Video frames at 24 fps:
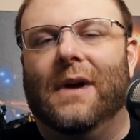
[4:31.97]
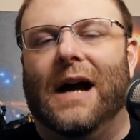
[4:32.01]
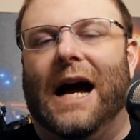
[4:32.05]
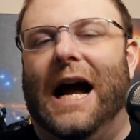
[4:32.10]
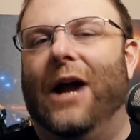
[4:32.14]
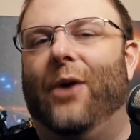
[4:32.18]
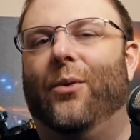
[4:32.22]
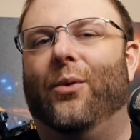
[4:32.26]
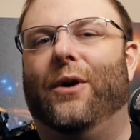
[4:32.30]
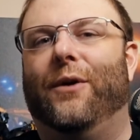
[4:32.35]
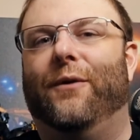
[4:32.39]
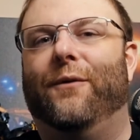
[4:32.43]
I
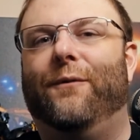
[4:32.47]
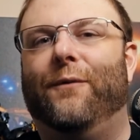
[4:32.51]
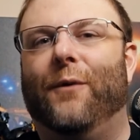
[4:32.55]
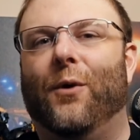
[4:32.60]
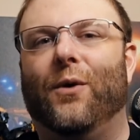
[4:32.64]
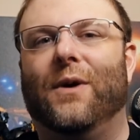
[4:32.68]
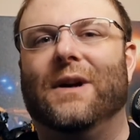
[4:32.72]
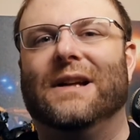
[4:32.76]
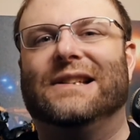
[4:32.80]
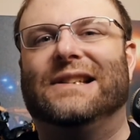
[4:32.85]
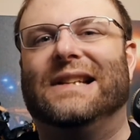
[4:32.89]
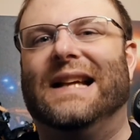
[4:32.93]
would
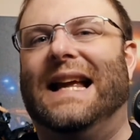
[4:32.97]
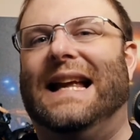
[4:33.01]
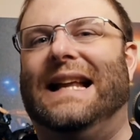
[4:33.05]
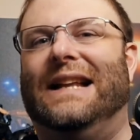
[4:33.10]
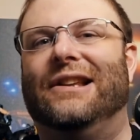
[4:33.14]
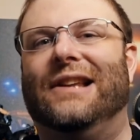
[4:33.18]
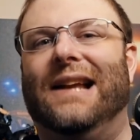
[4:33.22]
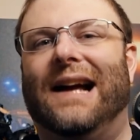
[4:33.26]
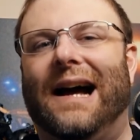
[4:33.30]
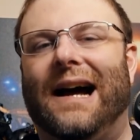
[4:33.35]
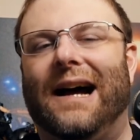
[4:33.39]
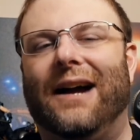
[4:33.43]
focus
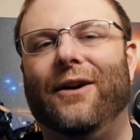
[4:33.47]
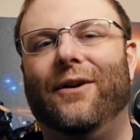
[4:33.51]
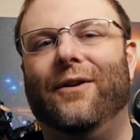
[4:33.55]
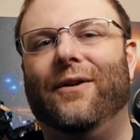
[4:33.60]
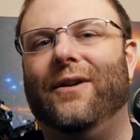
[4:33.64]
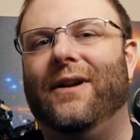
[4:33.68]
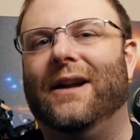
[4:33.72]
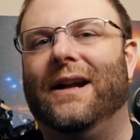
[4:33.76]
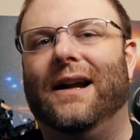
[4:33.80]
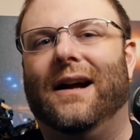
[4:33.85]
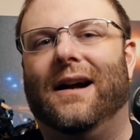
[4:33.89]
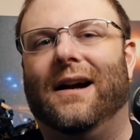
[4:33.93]

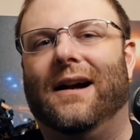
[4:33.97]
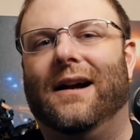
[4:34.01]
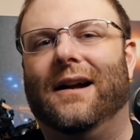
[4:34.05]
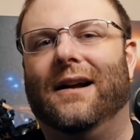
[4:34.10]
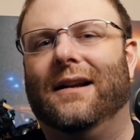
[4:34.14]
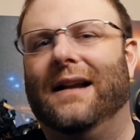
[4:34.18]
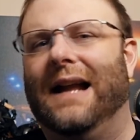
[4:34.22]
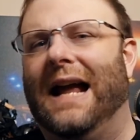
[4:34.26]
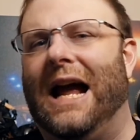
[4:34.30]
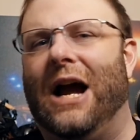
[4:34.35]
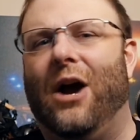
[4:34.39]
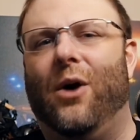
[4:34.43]
entirely
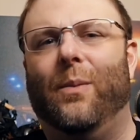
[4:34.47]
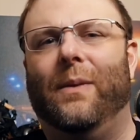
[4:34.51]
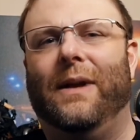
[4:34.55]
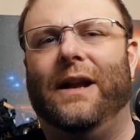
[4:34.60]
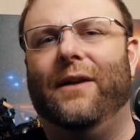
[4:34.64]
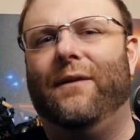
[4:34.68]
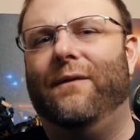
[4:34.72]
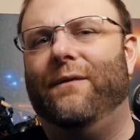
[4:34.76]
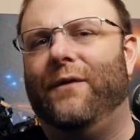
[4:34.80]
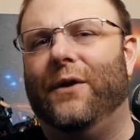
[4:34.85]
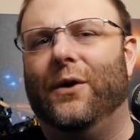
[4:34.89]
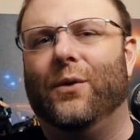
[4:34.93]
on how
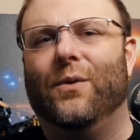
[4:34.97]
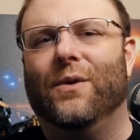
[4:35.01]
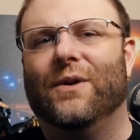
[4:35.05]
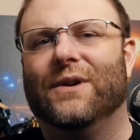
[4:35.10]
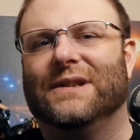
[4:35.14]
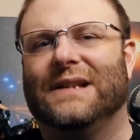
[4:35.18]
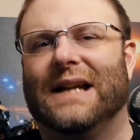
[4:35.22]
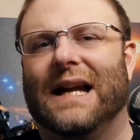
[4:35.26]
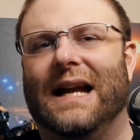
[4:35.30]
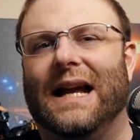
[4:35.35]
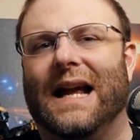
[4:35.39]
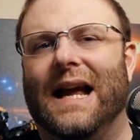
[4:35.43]
many
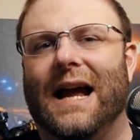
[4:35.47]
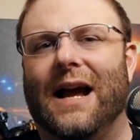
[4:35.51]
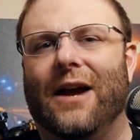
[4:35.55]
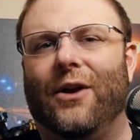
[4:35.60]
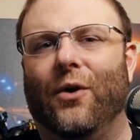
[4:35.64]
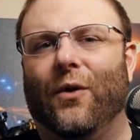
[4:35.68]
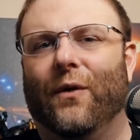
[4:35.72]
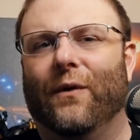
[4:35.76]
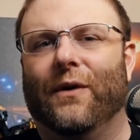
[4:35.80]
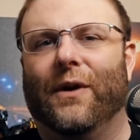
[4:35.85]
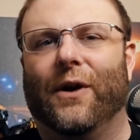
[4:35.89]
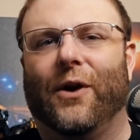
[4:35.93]
viewers I had
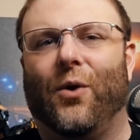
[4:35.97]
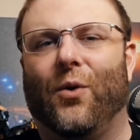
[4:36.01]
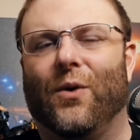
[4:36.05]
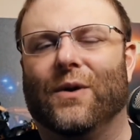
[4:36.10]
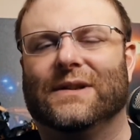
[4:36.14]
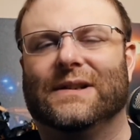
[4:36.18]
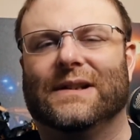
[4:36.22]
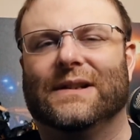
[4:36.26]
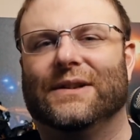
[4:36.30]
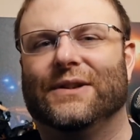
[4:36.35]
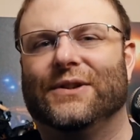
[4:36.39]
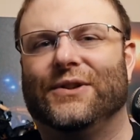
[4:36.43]
over the
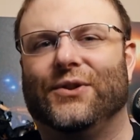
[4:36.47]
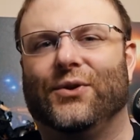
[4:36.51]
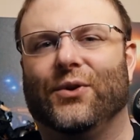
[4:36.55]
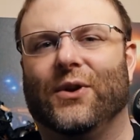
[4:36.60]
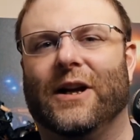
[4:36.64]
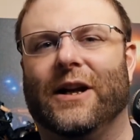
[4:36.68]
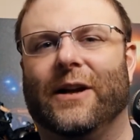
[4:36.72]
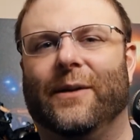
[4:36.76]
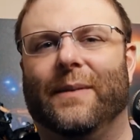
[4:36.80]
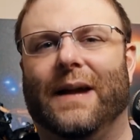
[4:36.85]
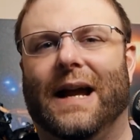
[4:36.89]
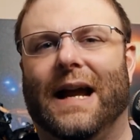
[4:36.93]
course of the
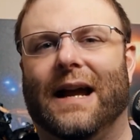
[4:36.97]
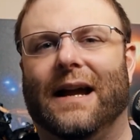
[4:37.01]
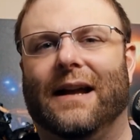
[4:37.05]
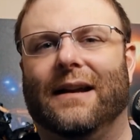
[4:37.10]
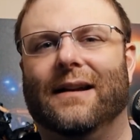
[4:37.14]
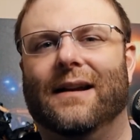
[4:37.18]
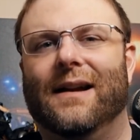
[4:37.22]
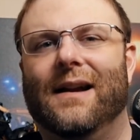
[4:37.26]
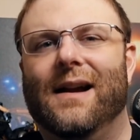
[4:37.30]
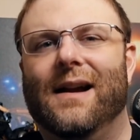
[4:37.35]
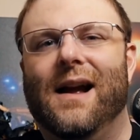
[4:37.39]
stream, and